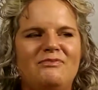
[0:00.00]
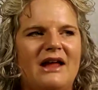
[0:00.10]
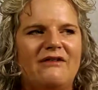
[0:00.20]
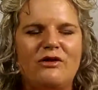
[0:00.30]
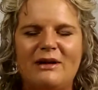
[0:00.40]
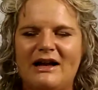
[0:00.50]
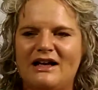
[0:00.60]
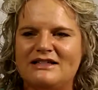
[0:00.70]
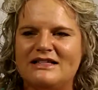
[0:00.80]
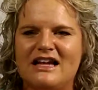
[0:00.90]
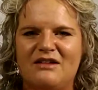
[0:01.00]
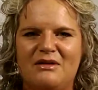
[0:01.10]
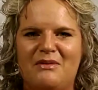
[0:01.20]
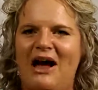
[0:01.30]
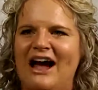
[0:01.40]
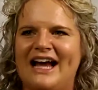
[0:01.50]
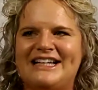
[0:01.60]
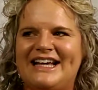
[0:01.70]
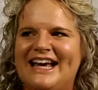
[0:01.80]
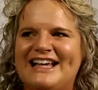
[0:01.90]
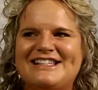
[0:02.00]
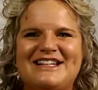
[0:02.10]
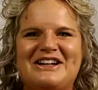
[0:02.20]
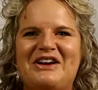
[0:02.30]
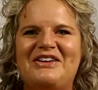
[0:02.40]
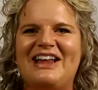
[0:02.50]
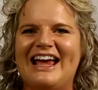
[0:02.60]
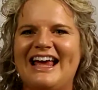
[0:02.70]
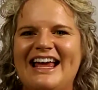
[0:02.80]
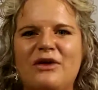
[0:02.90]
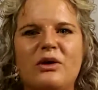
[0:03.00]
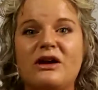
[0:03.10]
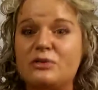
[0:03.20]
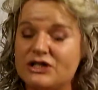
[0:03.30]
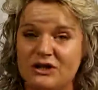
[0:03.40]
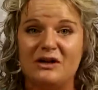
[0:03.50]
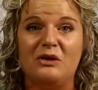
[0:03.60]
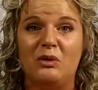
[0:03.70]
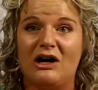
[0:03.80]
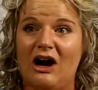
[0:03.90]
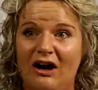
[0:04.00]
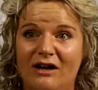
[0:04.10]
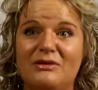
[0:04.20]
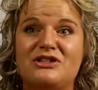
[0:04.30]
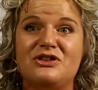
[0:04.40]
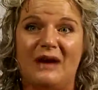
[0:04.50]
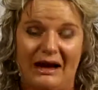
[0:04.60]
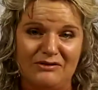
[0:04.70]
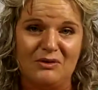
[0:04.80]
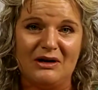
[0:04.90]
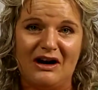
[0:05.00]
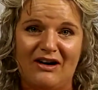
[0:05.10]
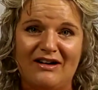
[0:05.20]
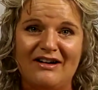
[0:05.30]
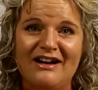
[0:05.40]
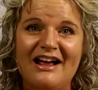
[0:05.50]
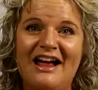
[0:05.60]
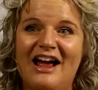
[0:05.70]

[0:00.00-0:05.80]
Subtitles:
Everybody else is going to be behind us, we're still going to work hard because you have to work hard